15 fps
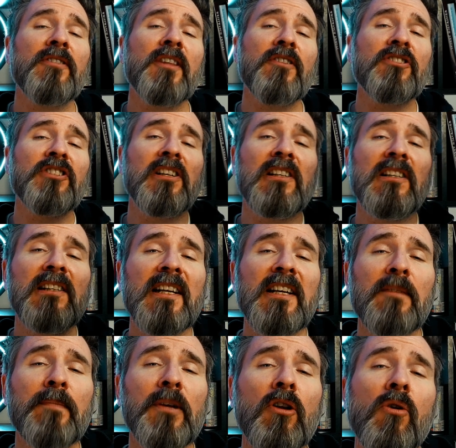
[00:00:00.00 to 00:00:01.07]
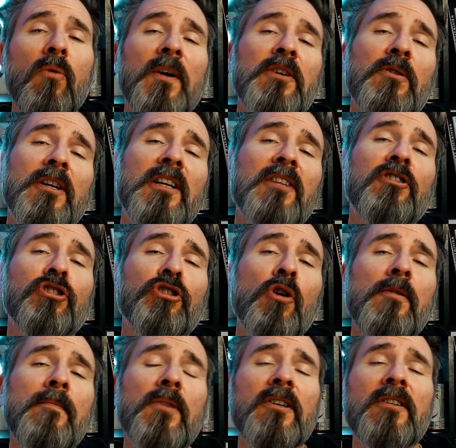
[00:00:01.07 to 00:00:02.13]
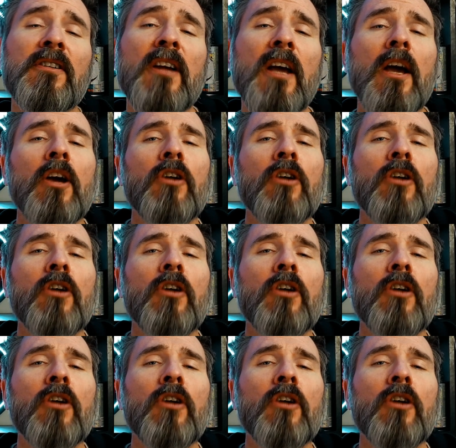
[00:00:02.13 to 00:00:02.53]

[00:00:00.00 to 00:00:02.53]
there is a link below where you can hit the join button.